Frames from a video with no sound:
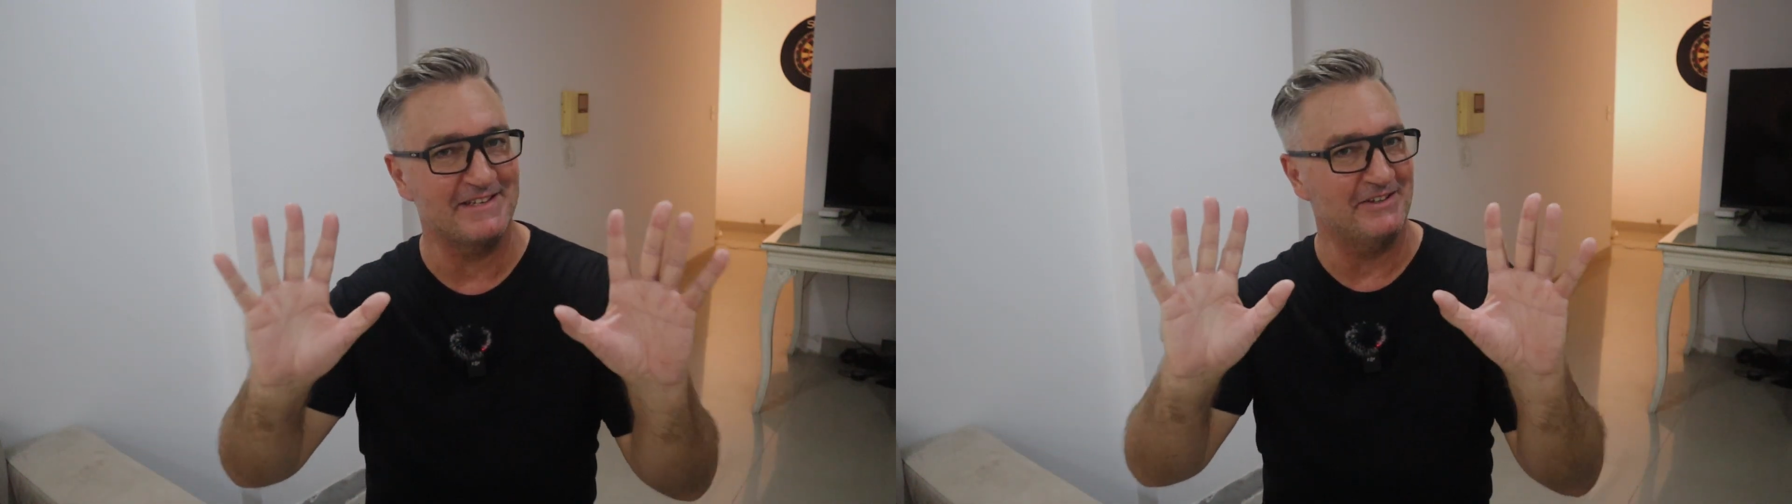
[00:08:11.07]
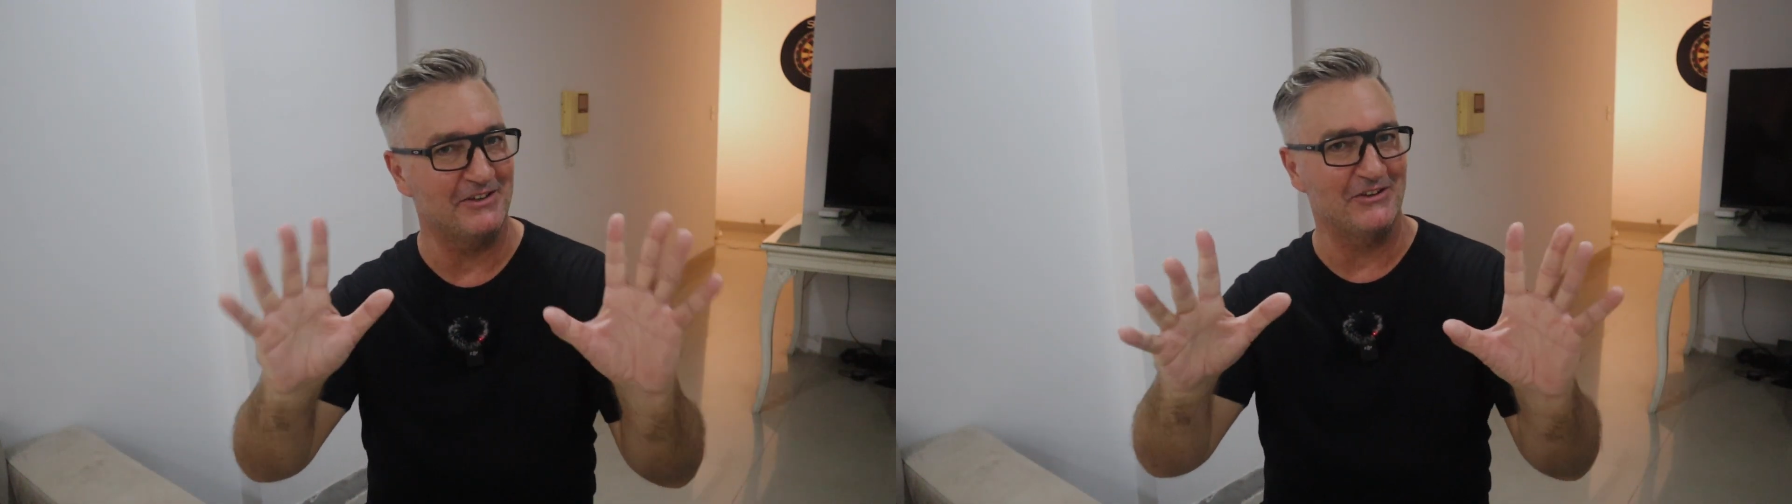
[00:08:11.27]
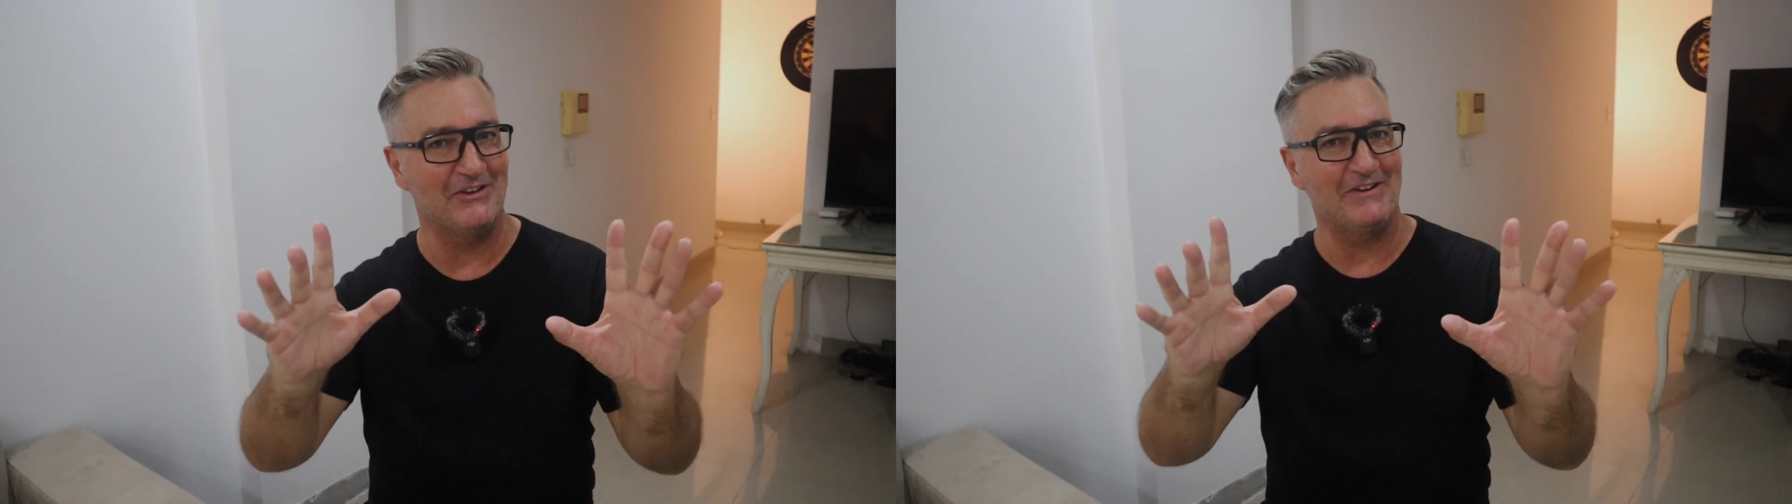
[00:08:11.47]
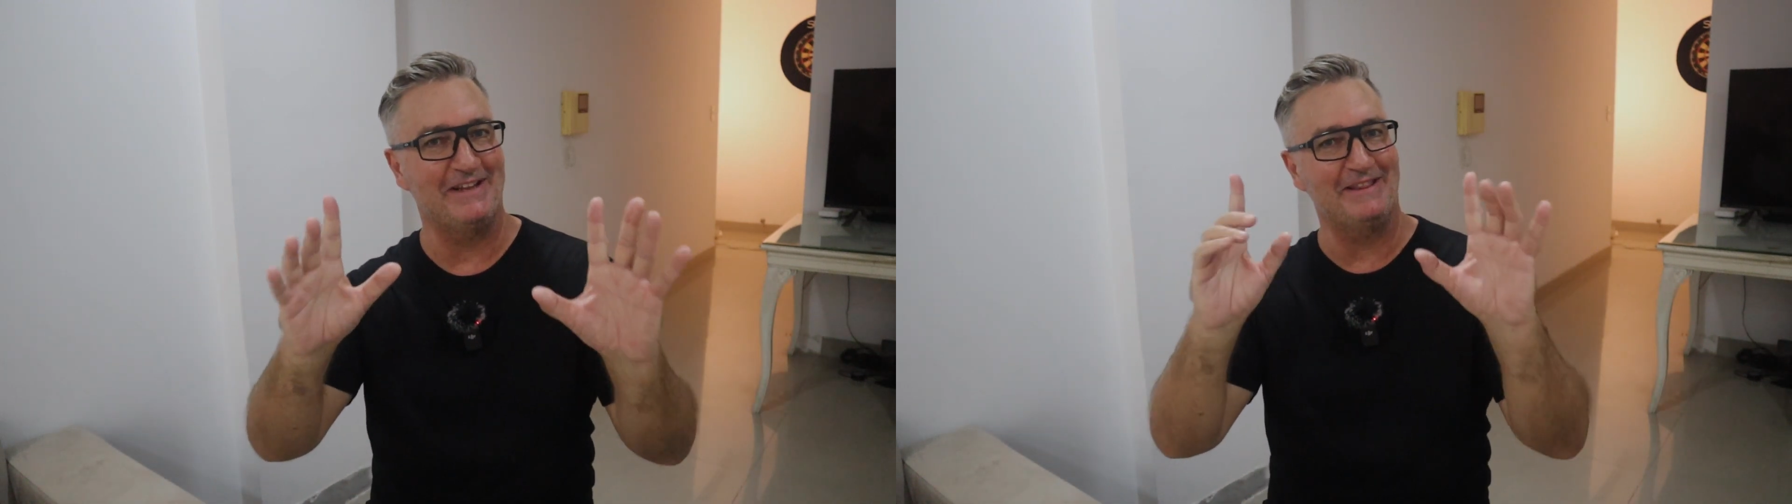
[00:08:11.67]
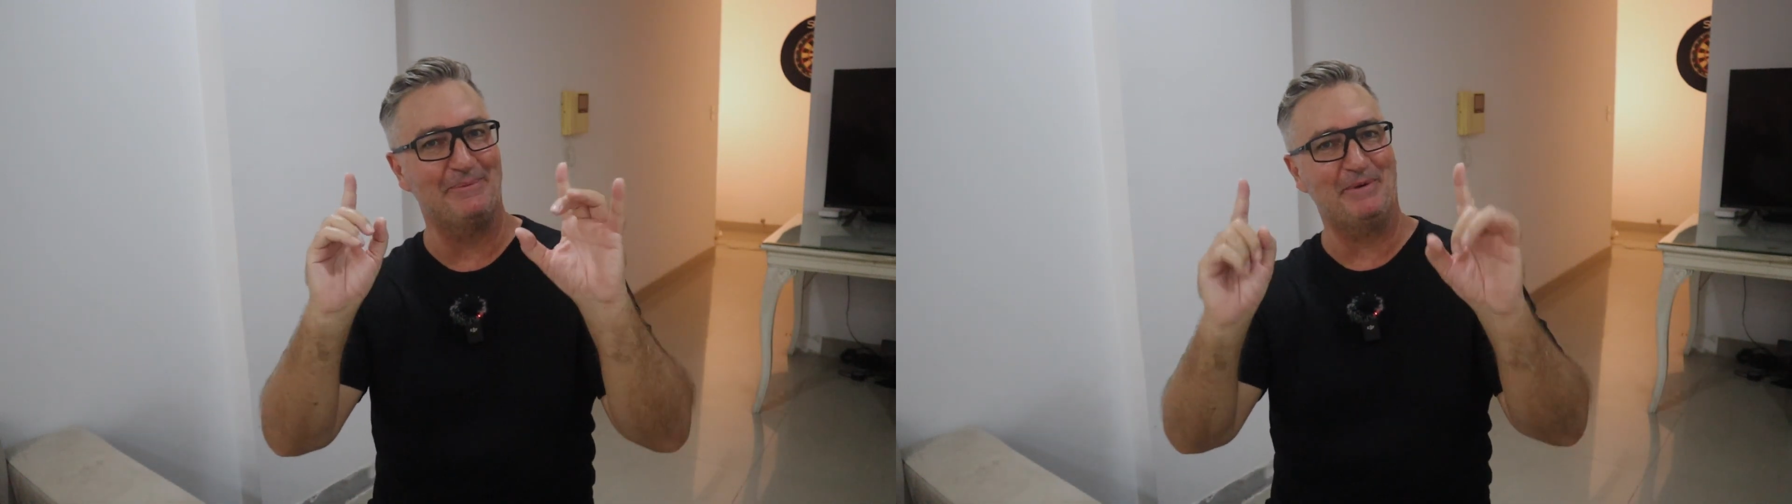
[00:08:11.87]
are hurt
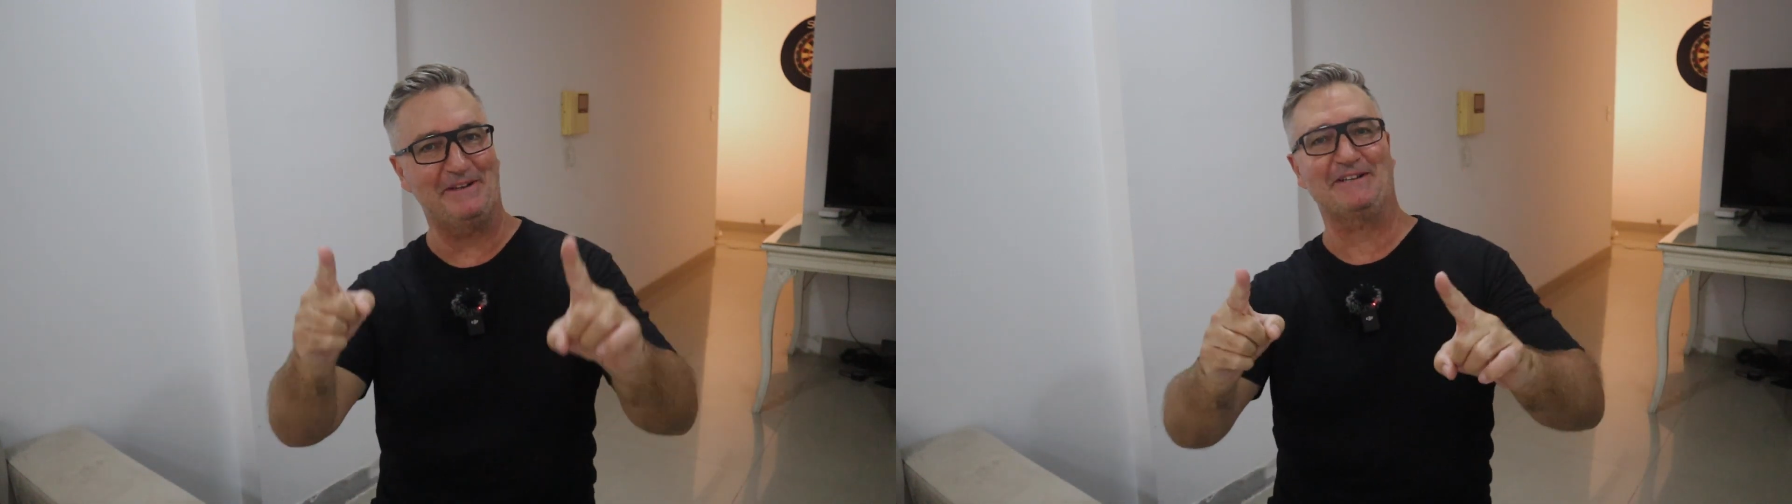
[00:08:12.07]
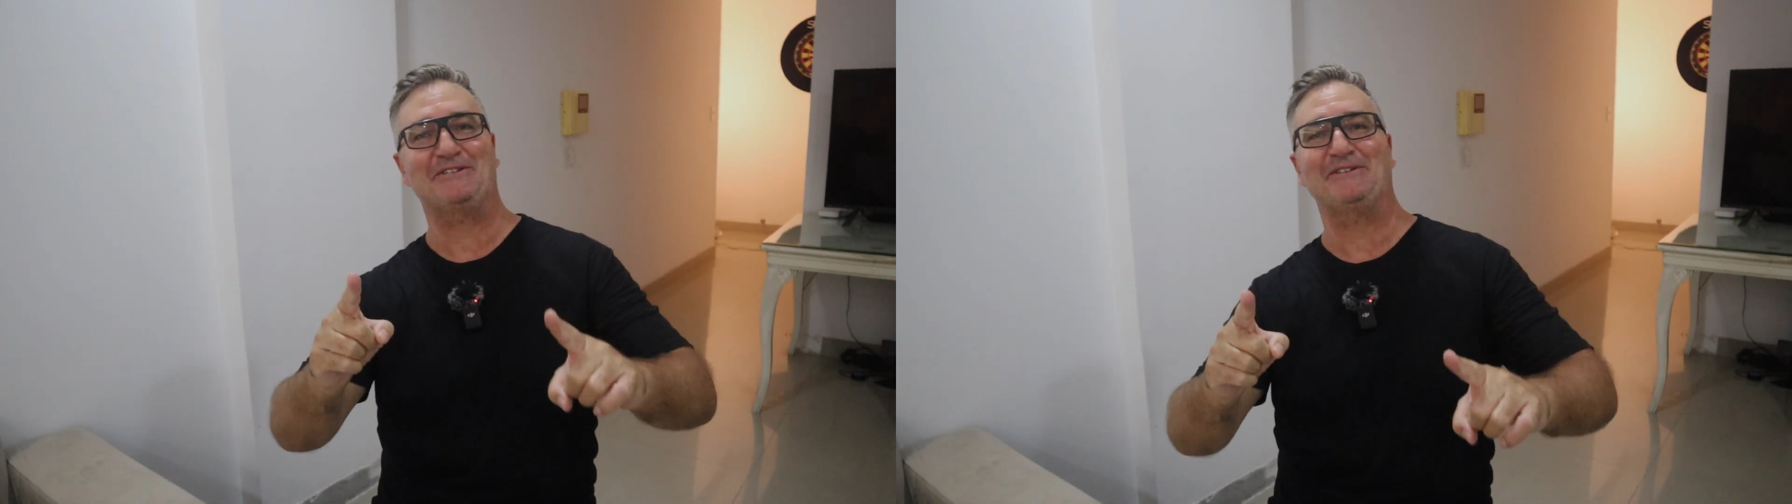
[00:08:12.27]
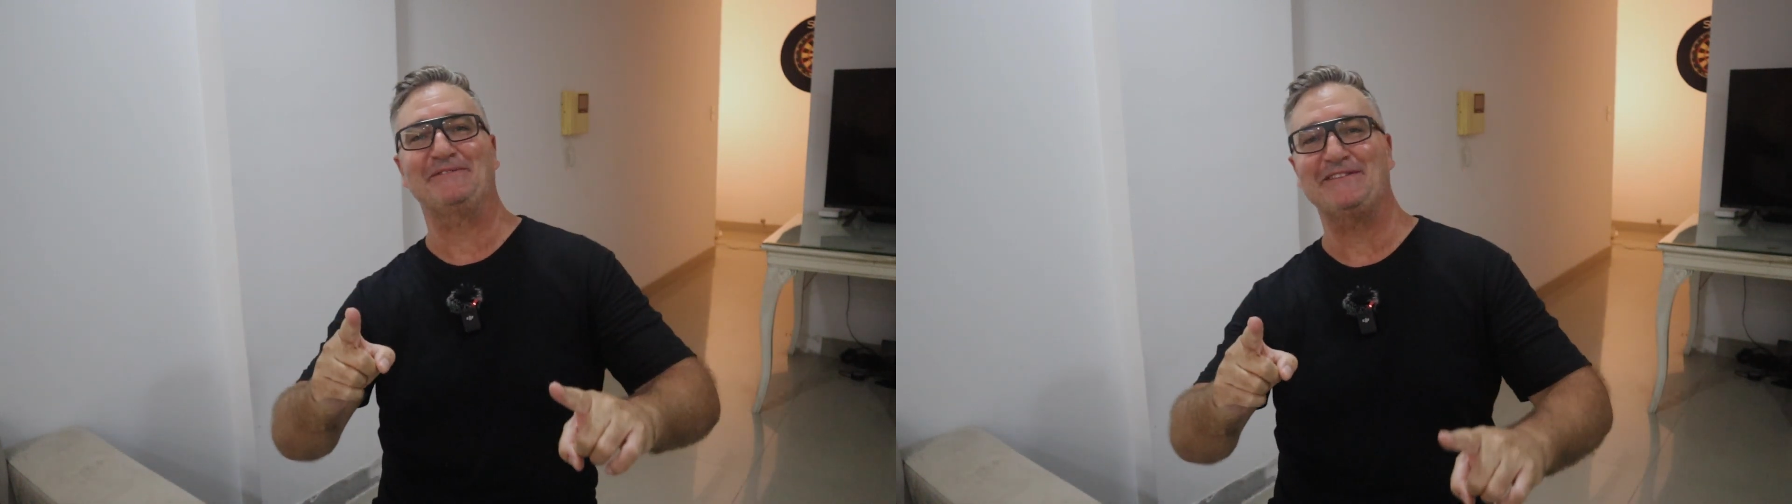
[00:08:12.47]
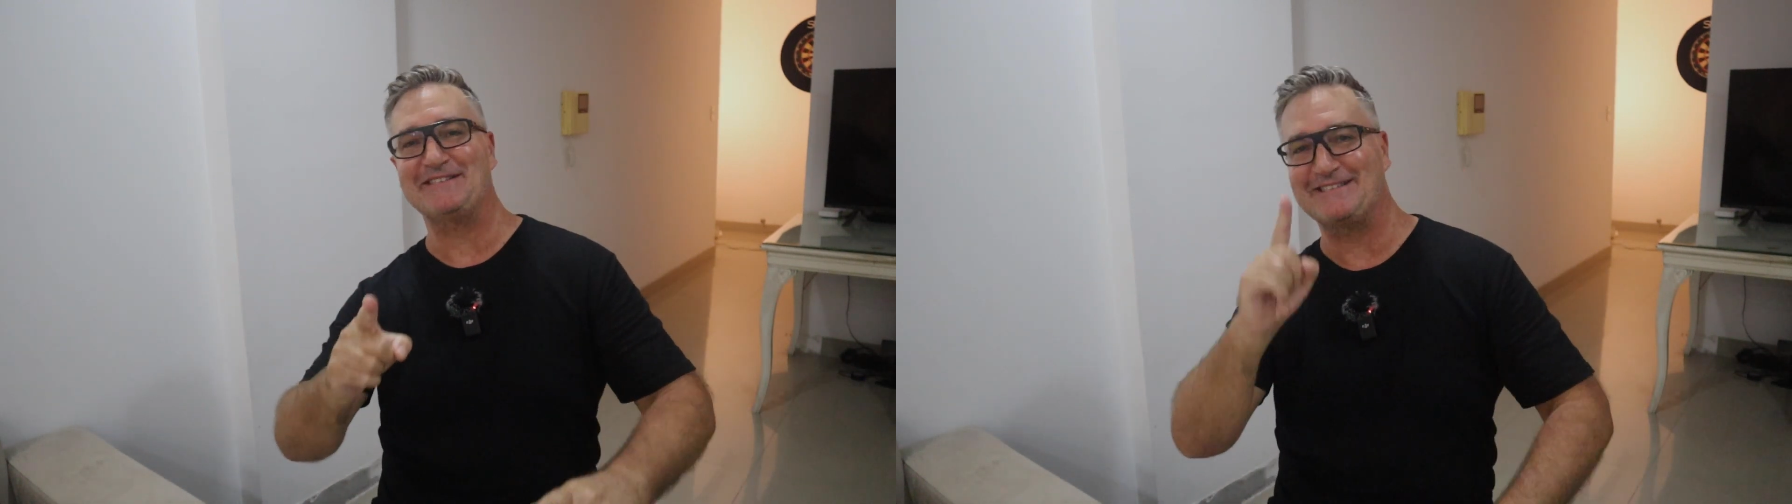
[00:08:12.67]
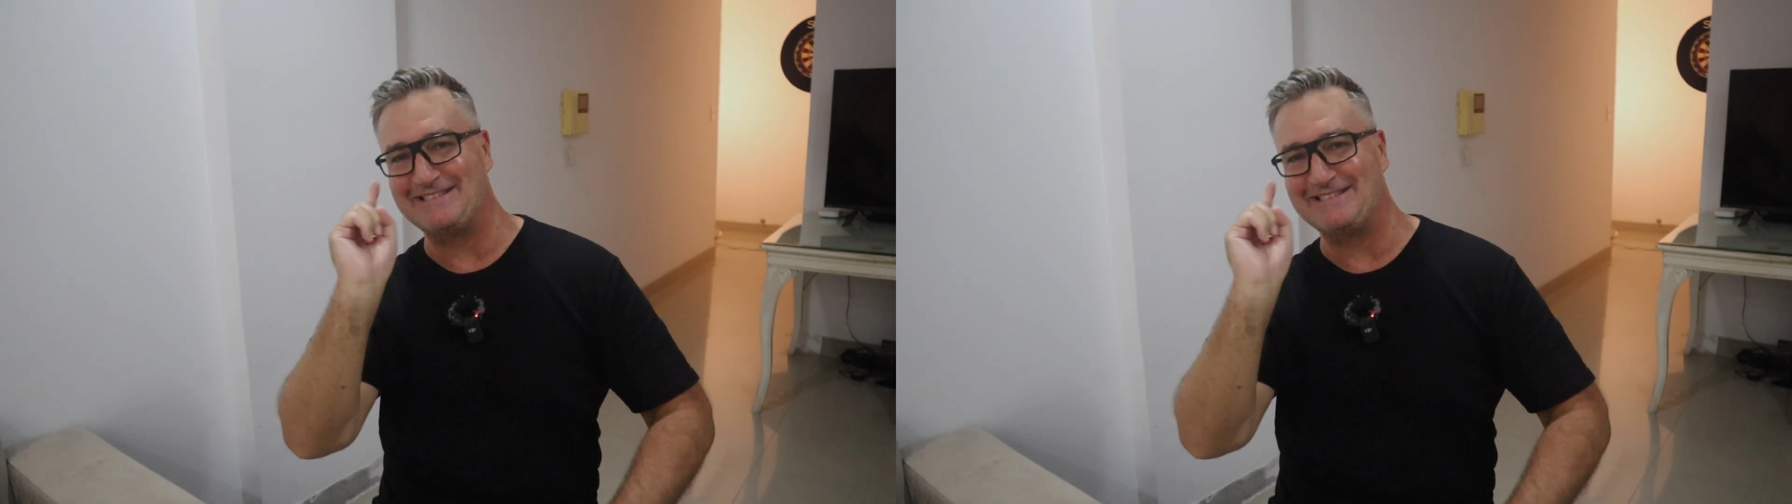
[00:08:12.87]
in the production of this